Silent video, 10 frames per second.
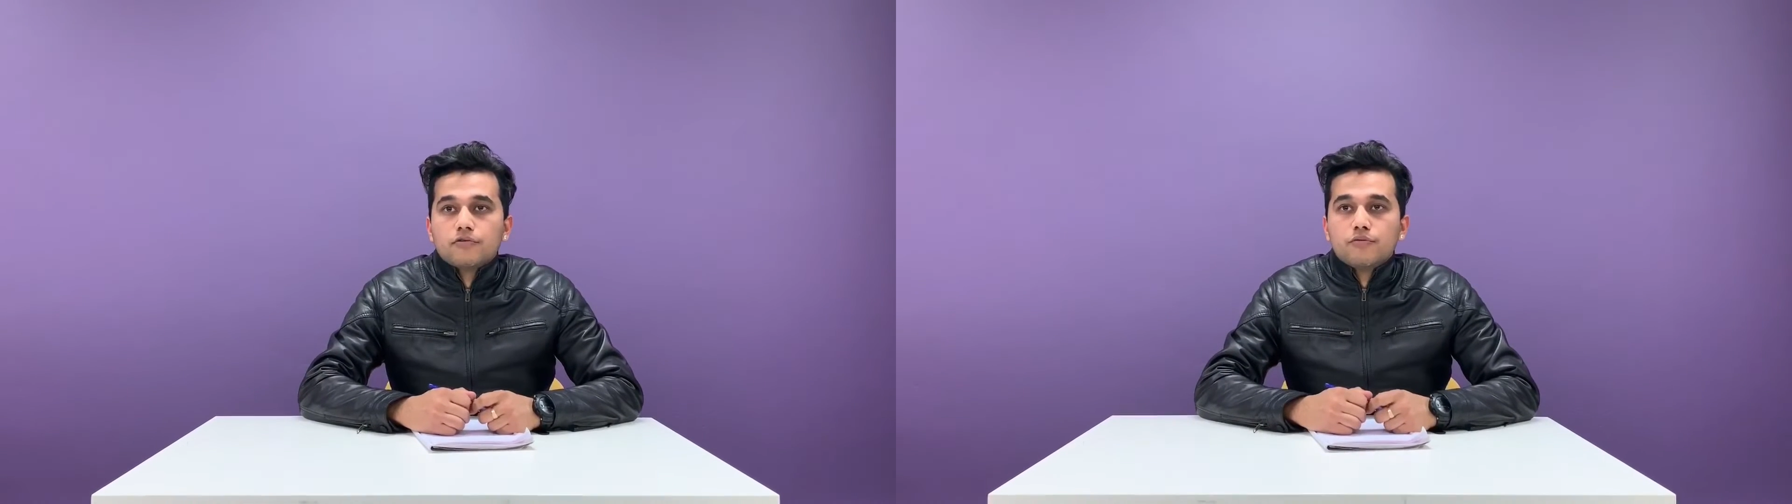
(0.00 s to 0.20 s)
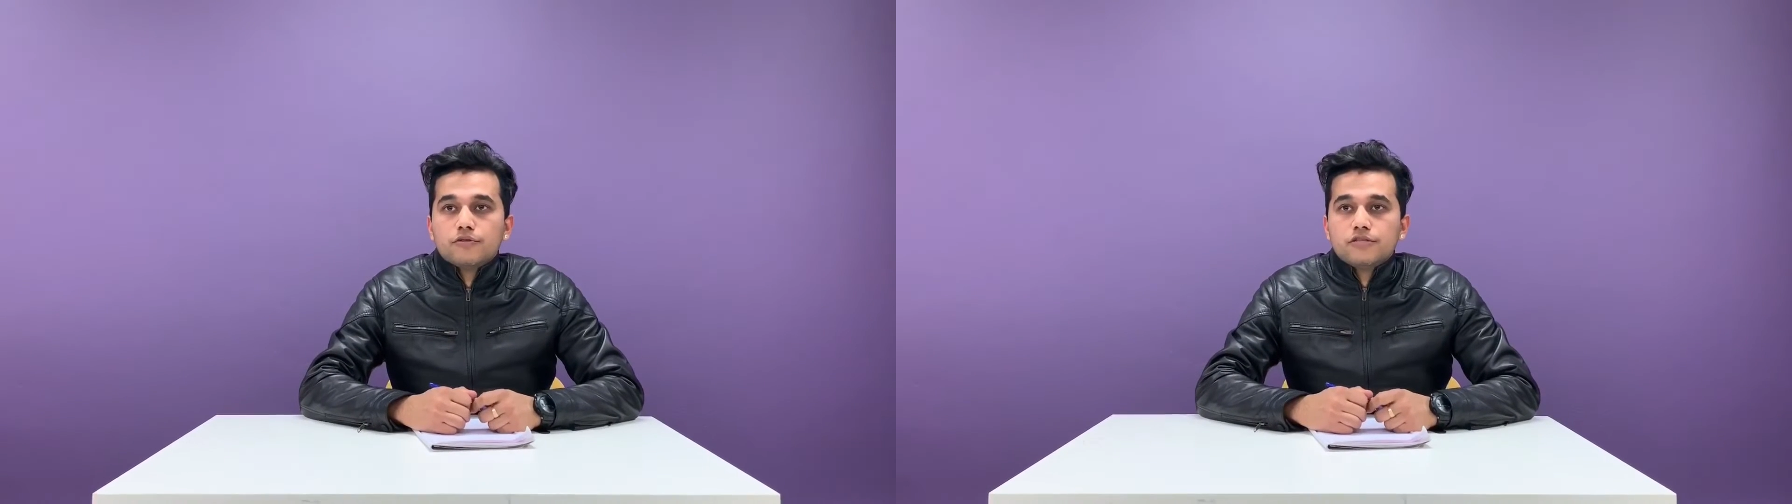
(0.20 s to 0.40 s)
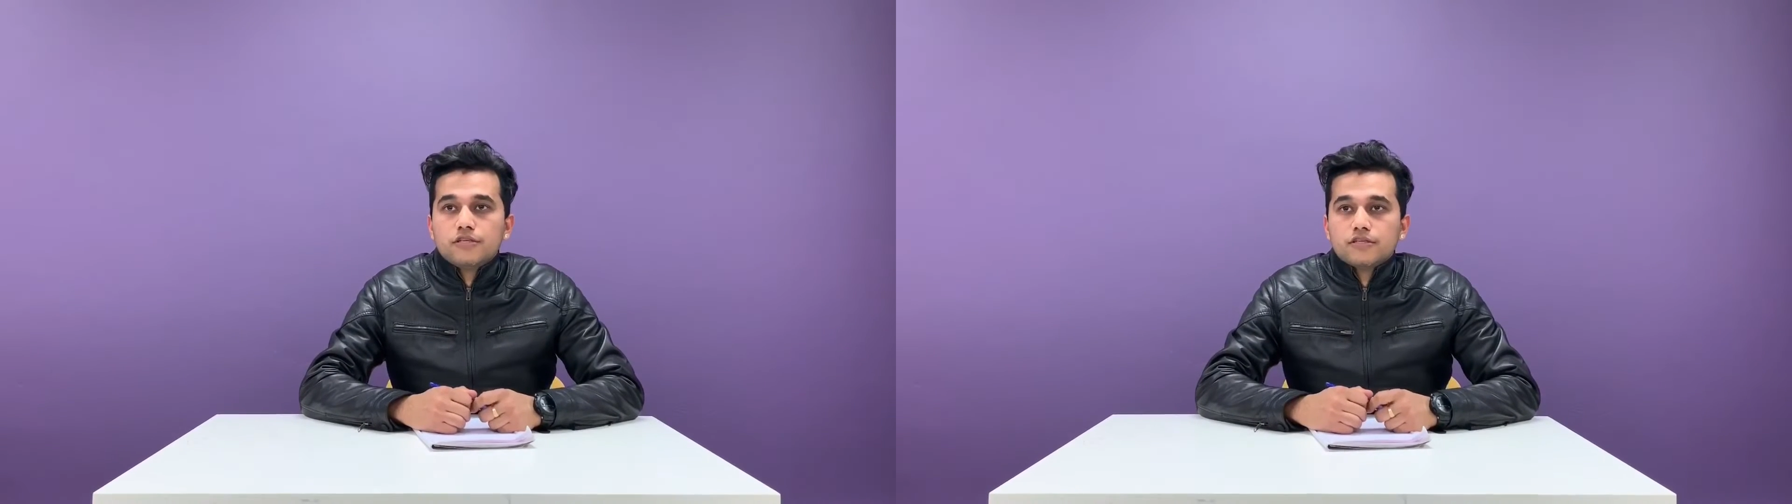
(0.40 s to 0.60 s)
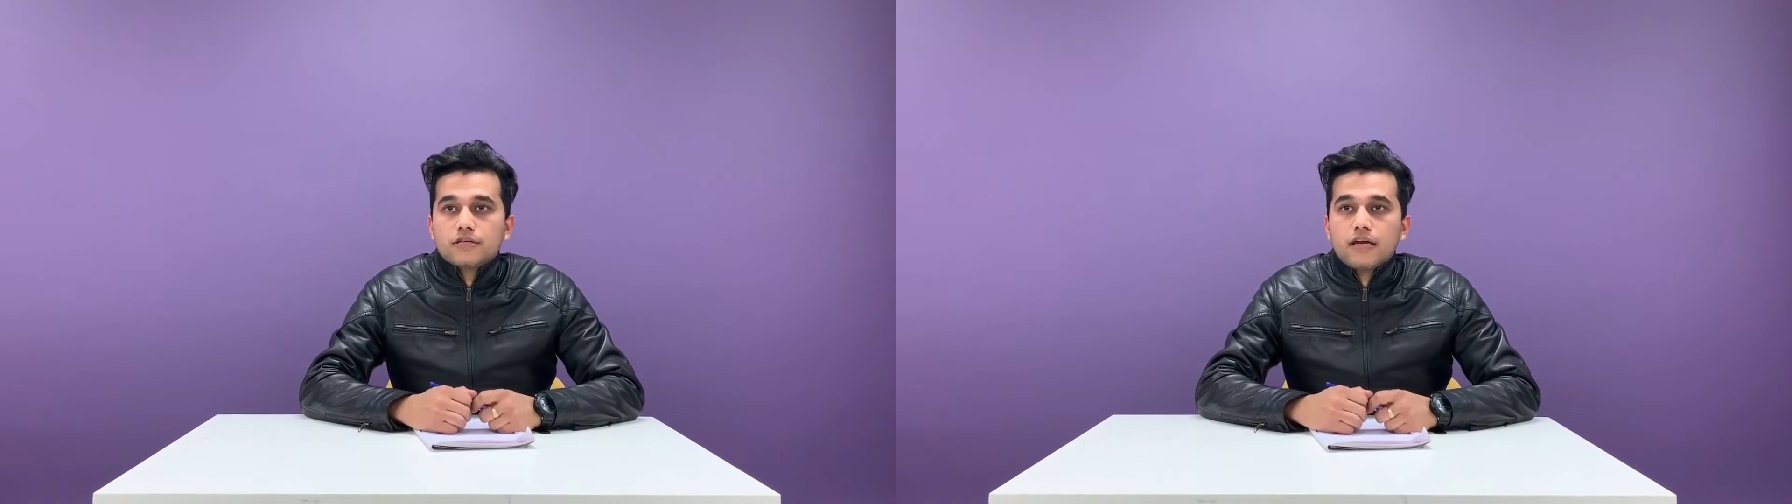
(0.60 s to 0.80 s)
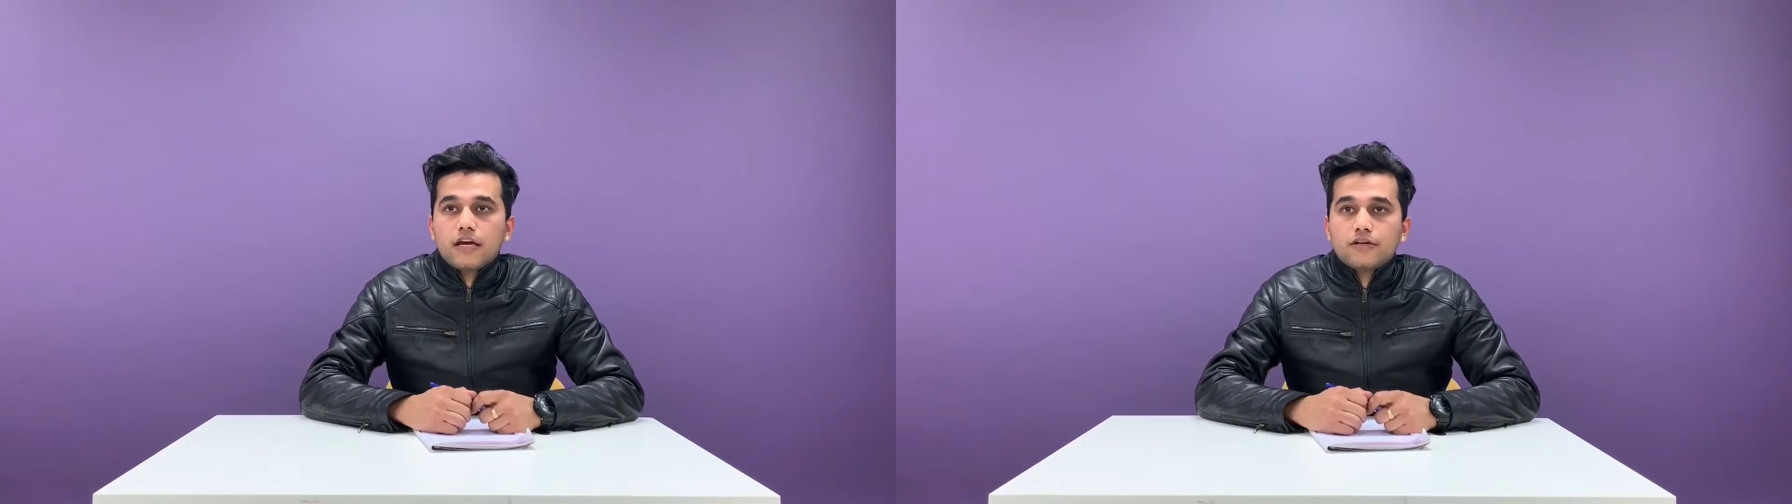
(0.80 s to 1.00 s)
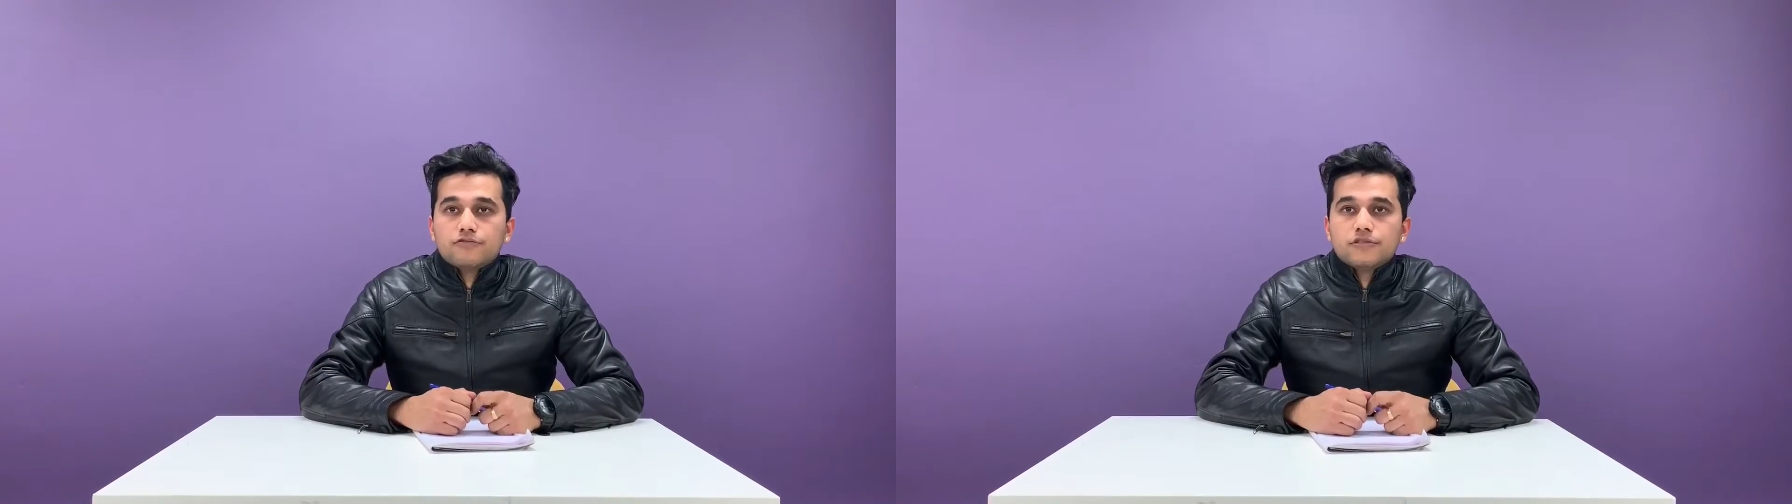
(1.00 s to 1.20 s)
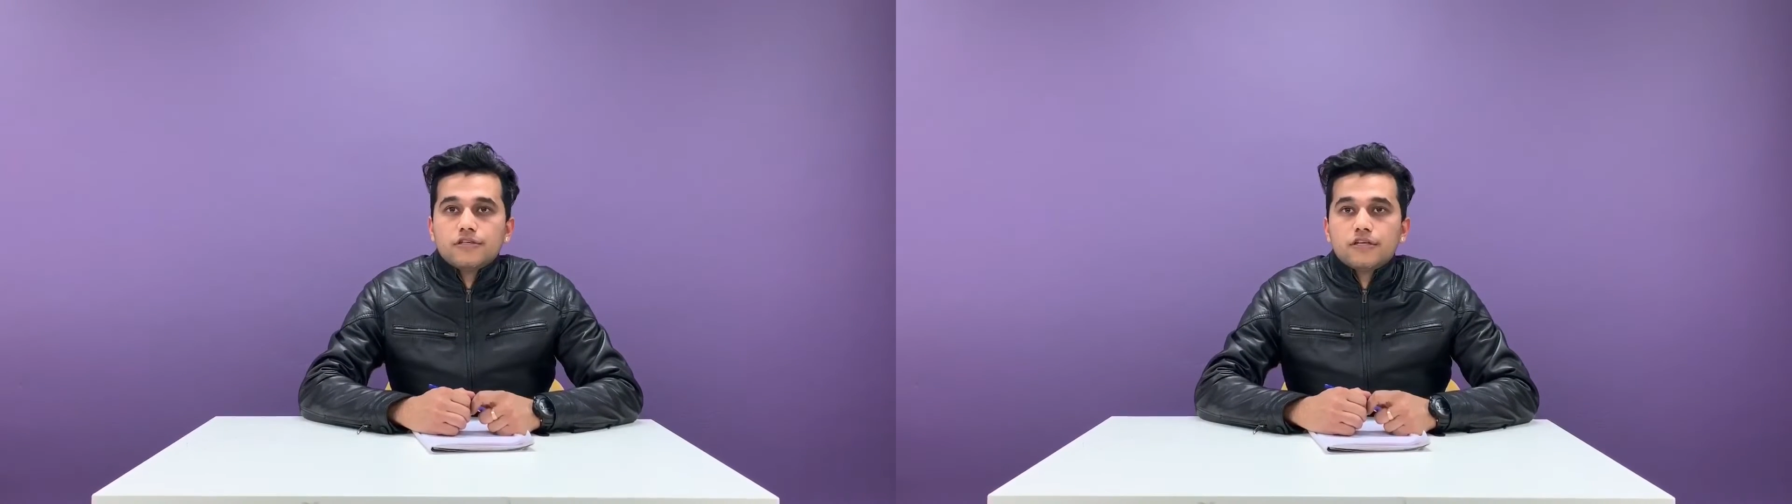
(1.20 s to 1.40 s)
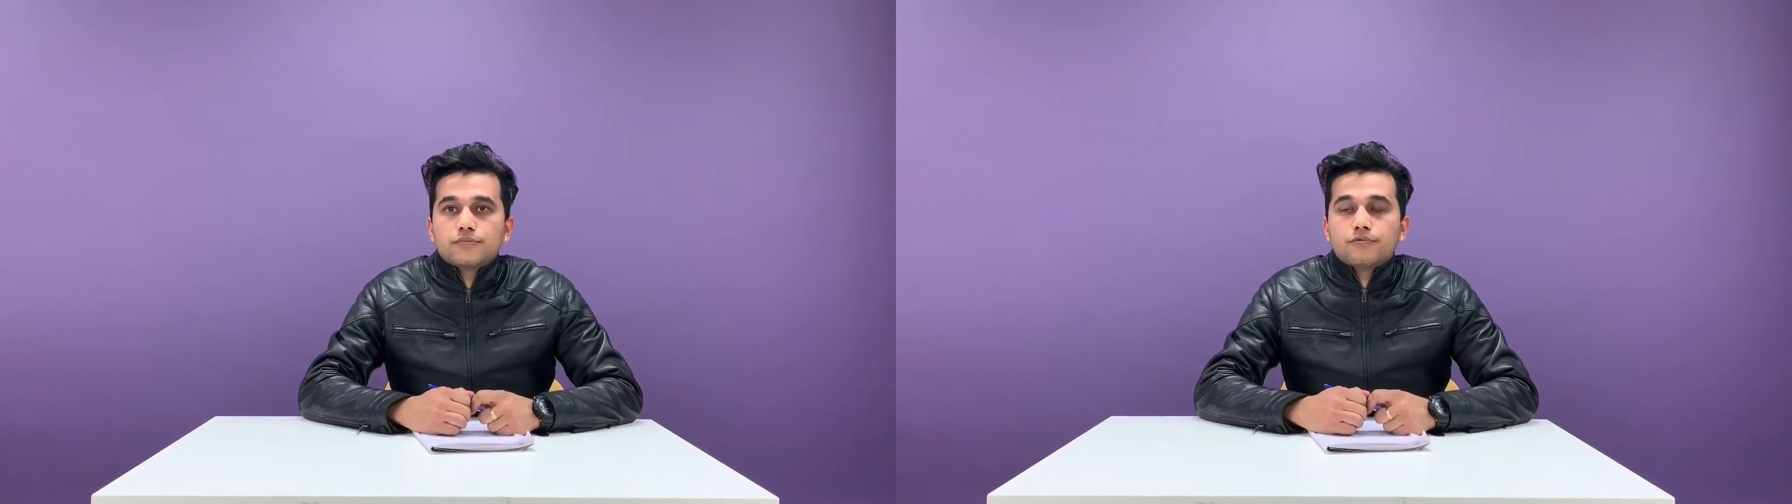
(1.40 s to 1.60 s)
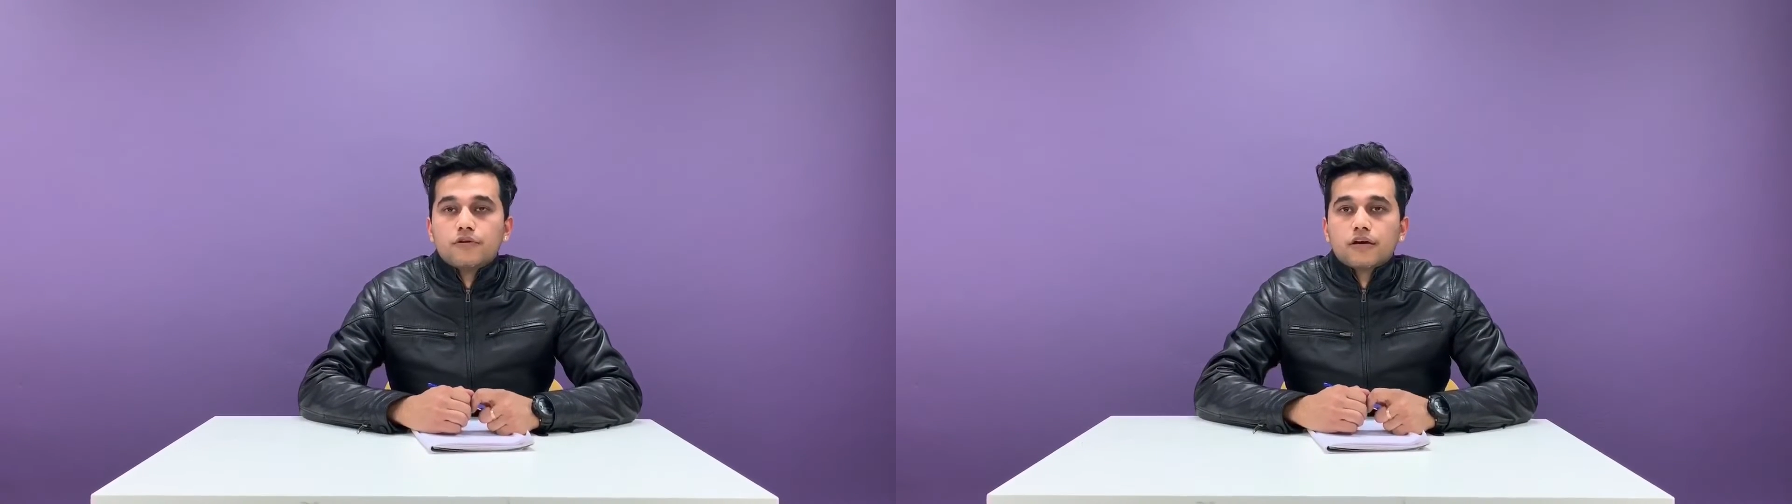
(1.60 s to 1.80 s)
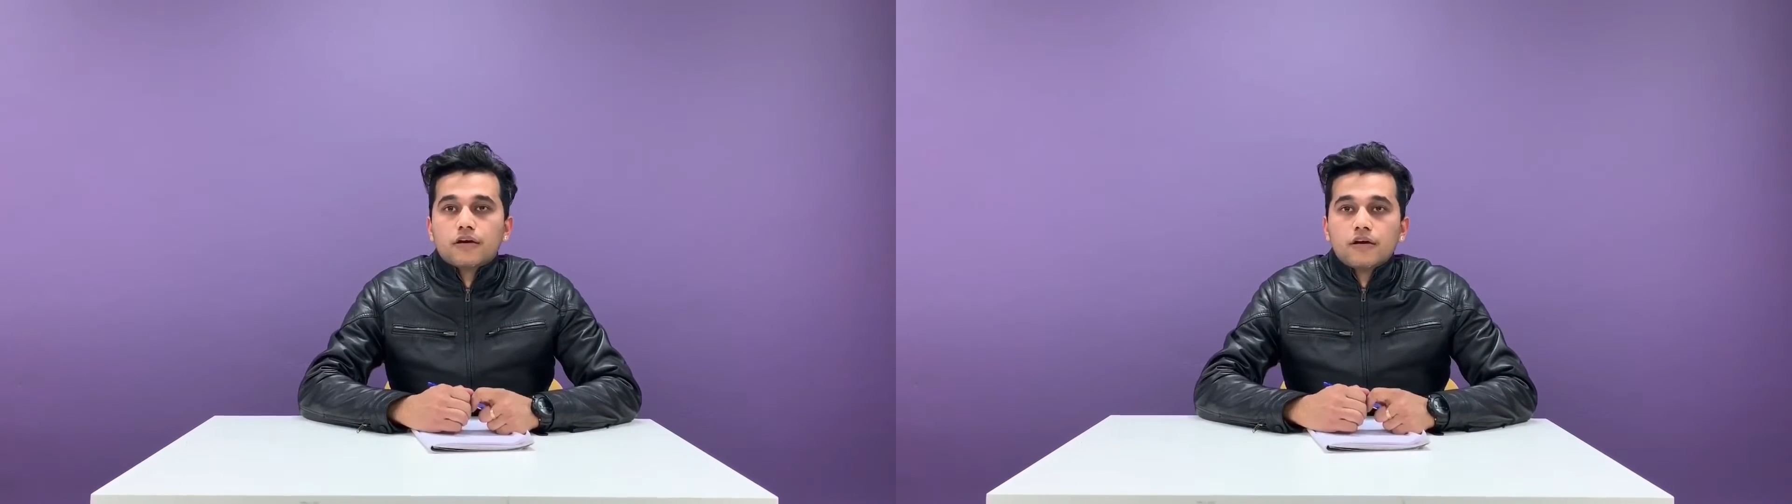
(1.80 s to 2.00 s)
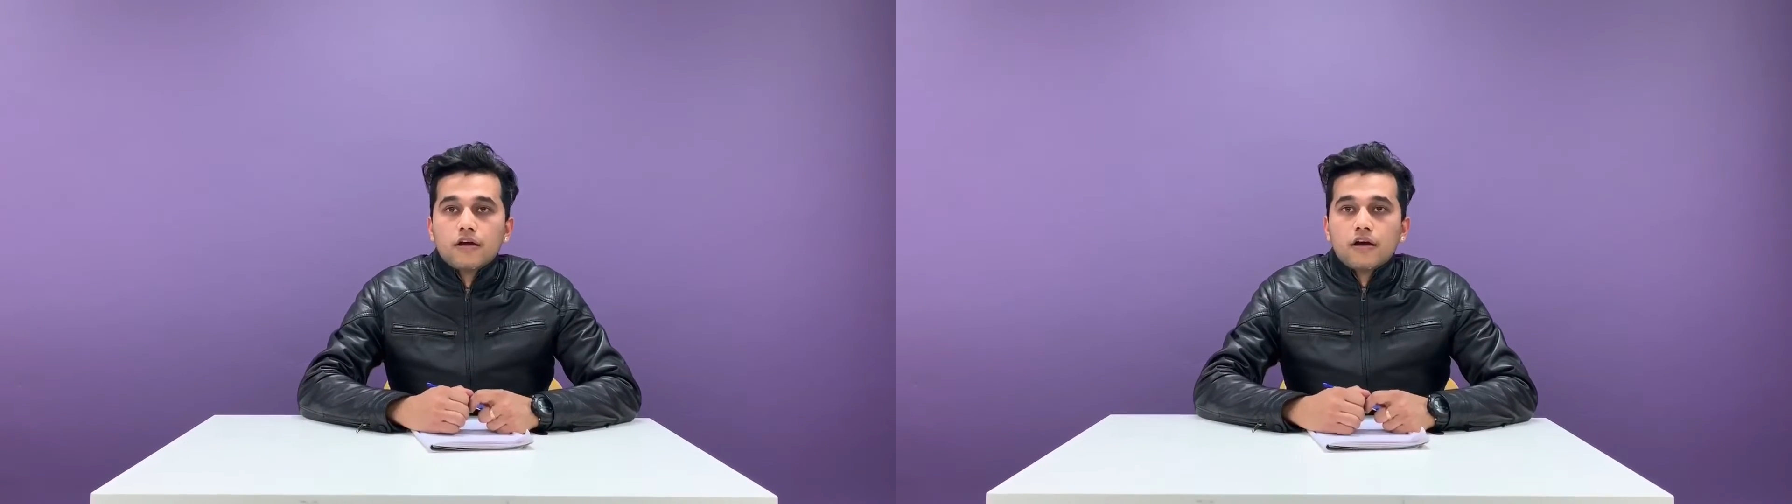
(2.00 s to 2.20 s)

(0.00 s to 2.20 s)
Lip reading: homogeneous and heterogeneous product.